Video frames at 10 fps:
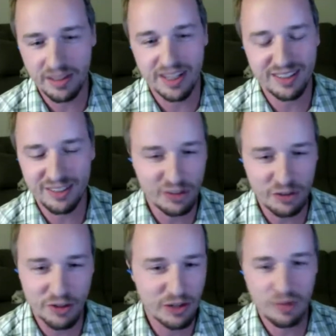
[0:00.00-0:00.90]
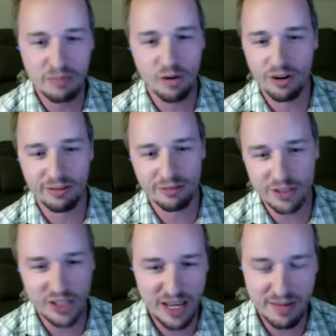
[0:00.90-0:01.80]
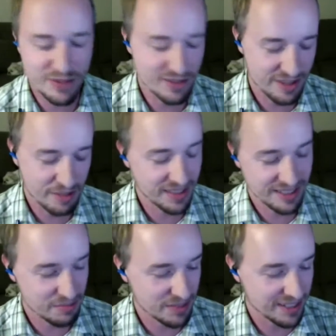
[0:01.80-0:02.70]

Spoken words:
I don't know, or drink one more for James or something. But